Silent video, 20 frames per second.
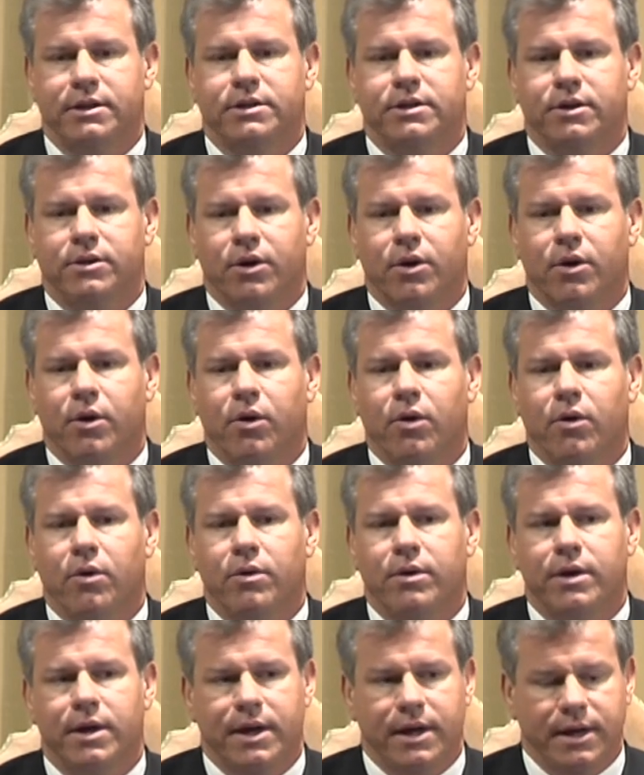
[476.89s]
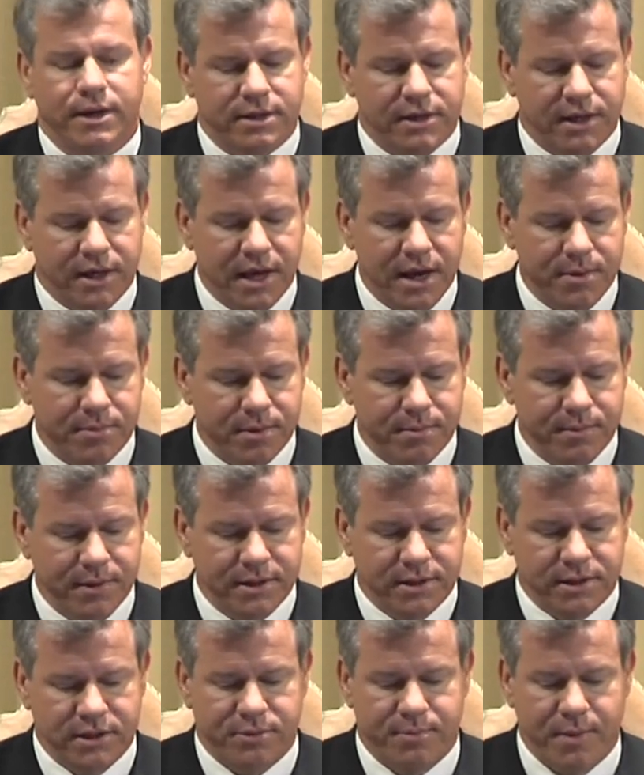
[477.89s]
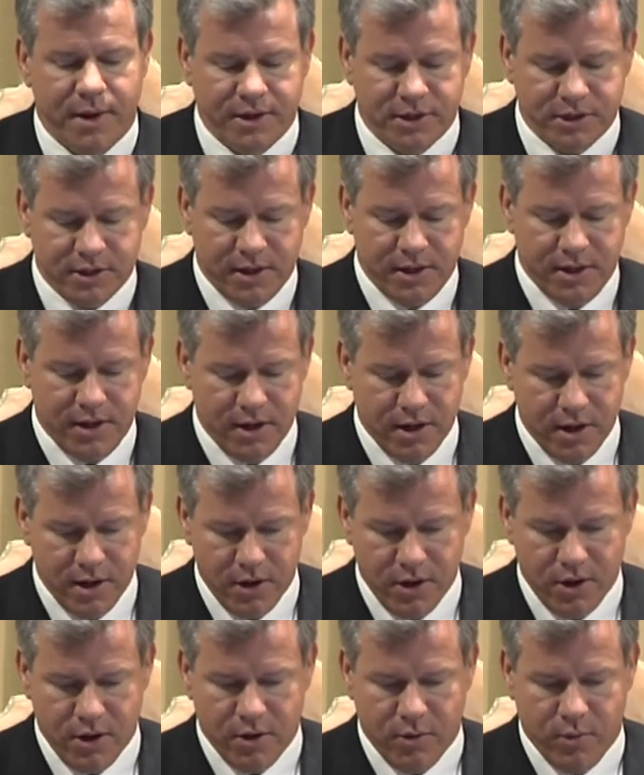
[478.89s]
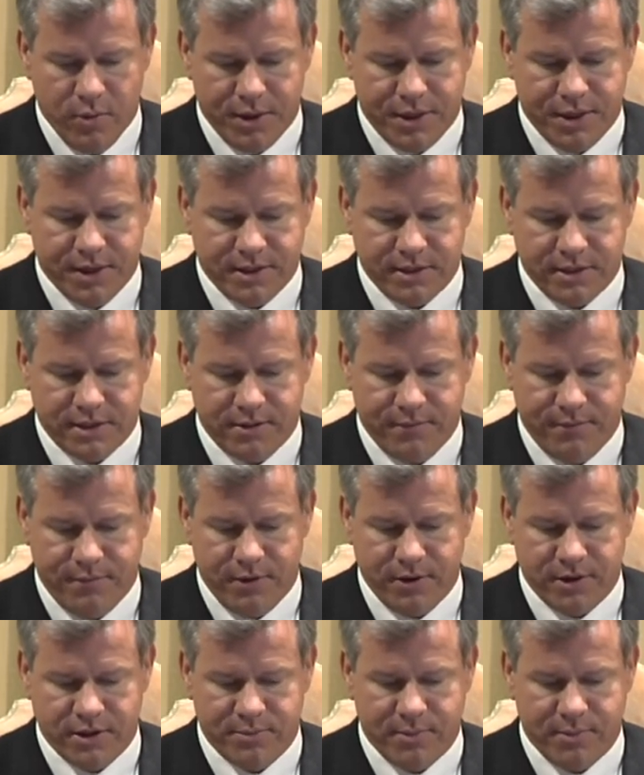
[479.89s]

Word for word: So the goal is to keep them in suspension with this very